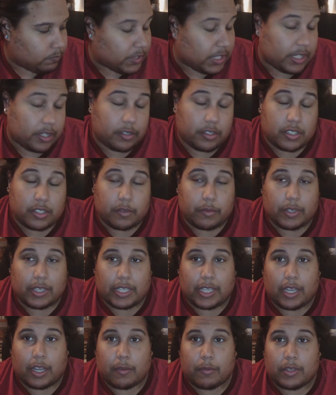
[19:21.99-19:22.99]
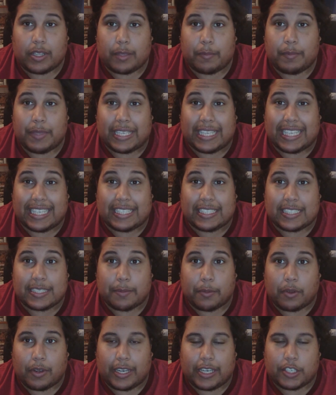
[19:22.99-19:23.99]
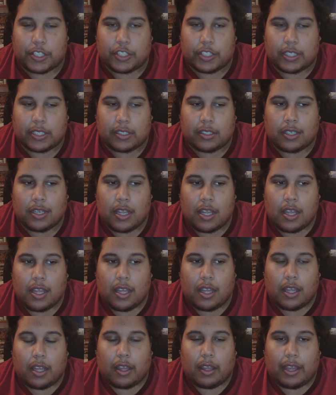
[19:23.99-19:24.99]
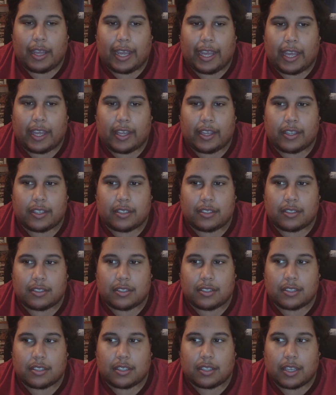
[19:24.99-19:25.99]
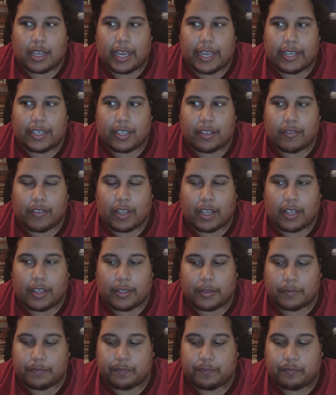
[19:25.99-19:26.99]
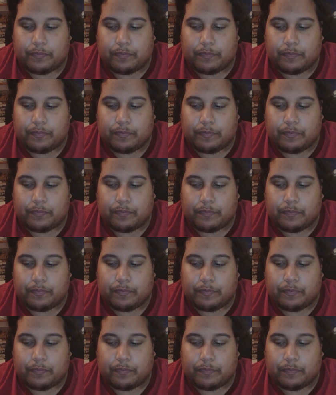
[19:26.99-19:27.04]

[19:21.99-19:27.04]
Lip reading: you know, just a really big inspiration and kind of a